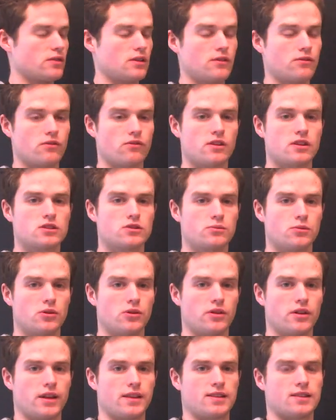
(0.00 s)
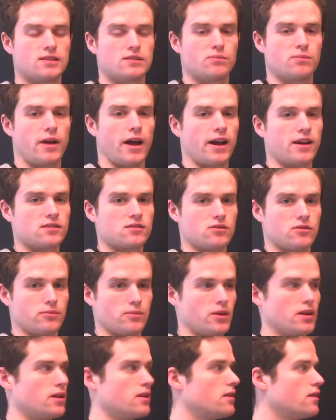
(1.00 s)
differentiable at this max or
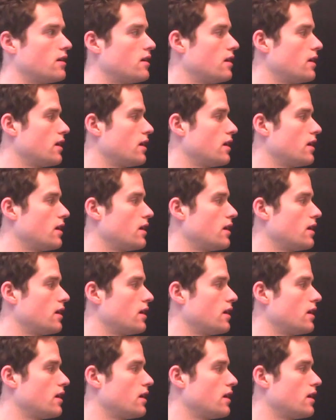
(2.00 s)
min,